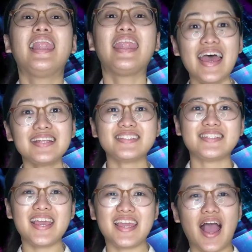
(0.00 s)
Let's
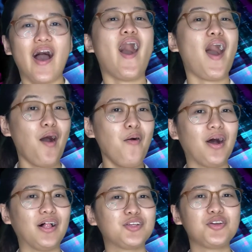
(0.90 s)
see how
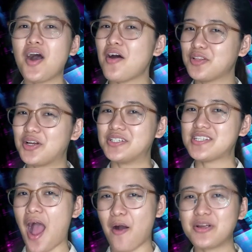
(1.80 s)
well you have learned
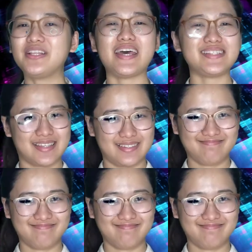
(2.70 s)
our lesson.